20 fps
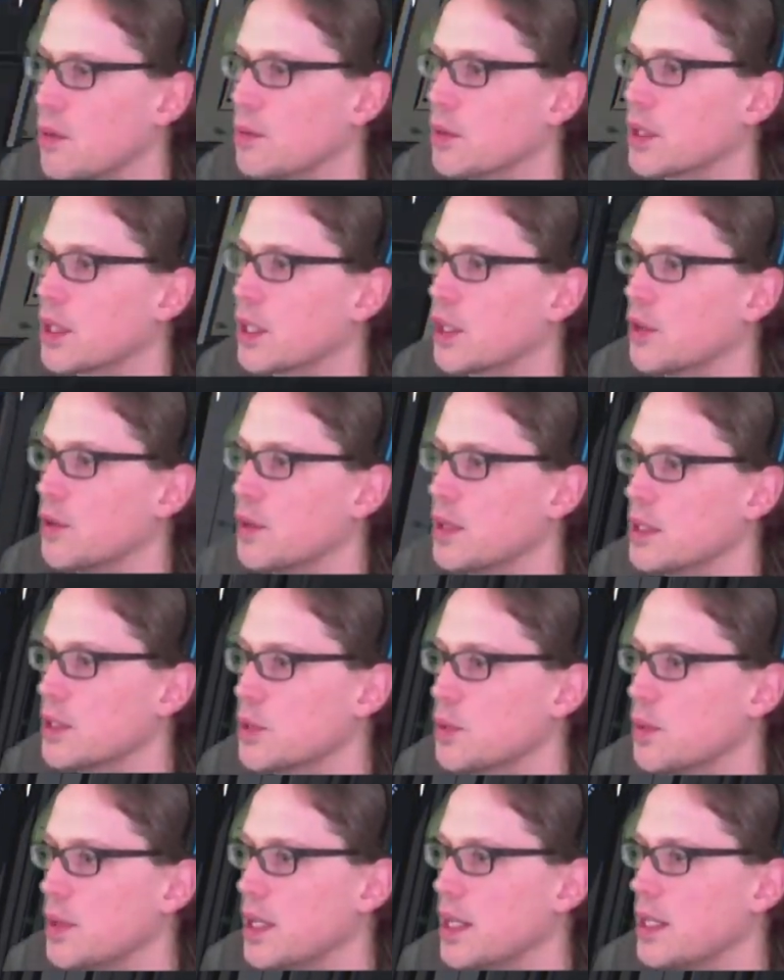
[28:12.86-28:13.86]
We're gonna go
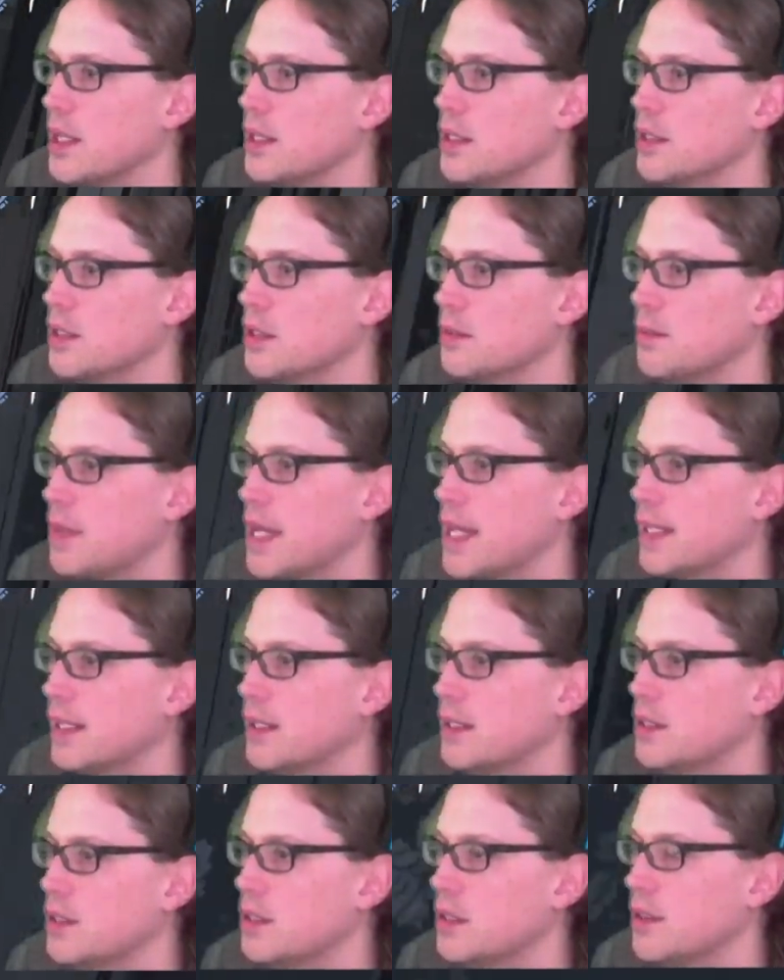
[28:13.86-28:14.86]
this way, back
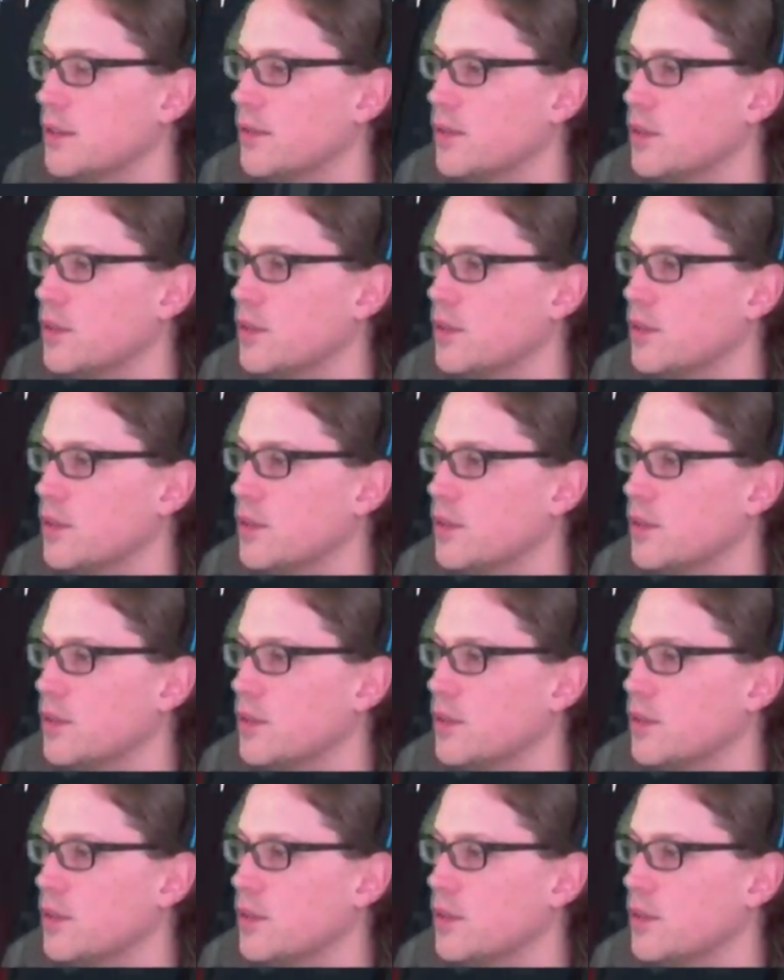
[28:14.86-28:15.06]
into the